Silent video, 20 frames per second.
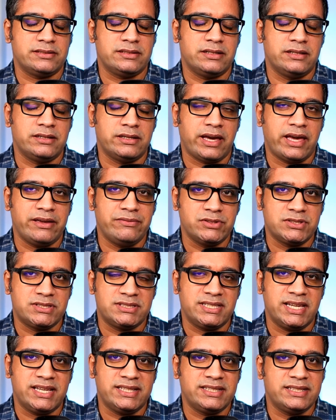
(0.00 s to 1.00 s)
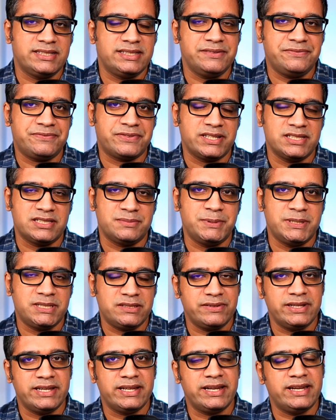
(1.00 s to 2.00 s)
I would say the difference
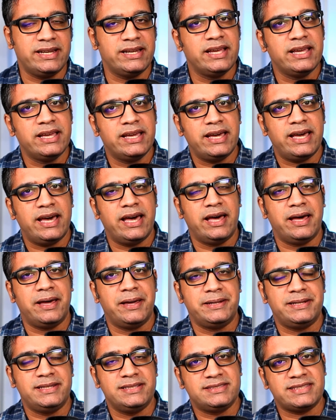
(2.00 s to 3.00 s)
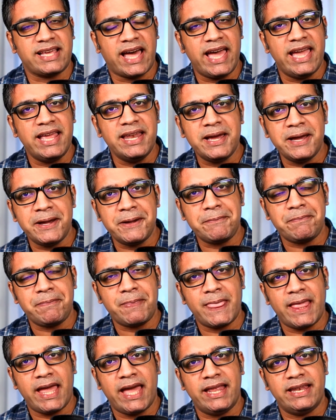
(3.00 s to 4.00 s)
between a designer
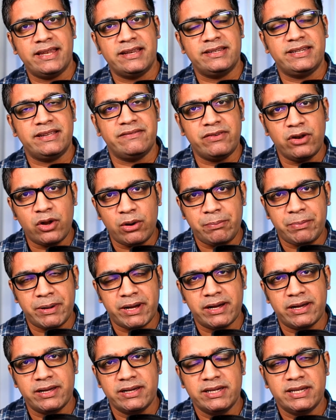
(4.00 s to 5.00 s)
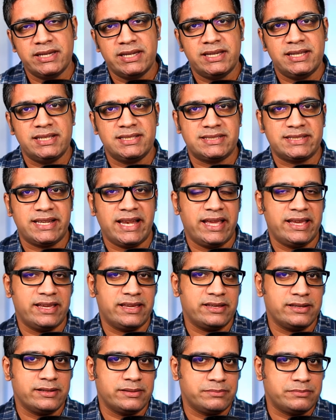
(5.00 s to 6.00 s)
and a developer is
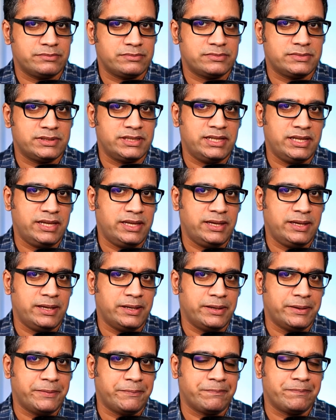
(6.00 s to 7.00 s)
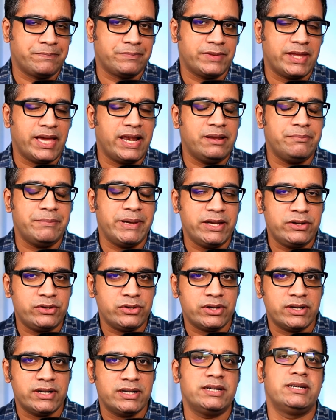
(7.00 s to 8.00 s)
like the
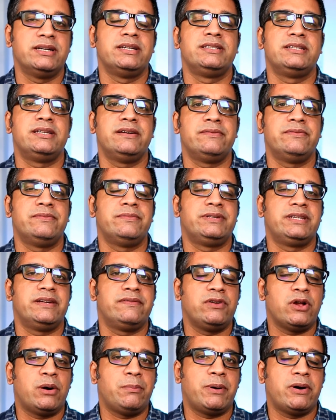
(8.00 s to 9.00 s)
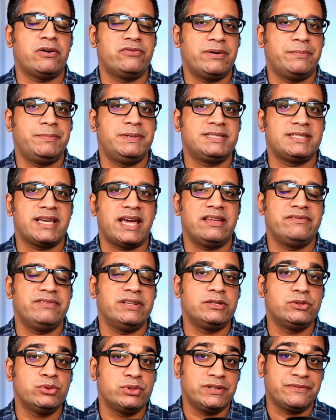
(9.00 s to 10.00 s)
Elementor developer web designer will
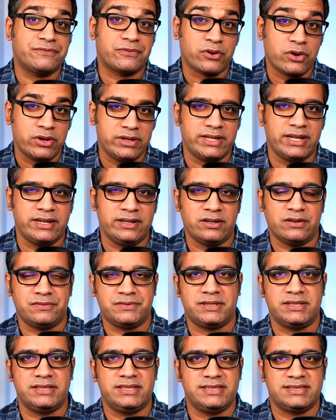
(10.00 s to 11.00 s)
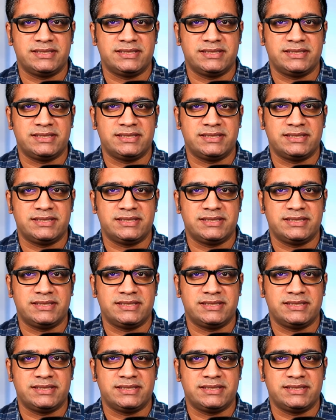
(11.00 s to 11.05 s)
do the front end of the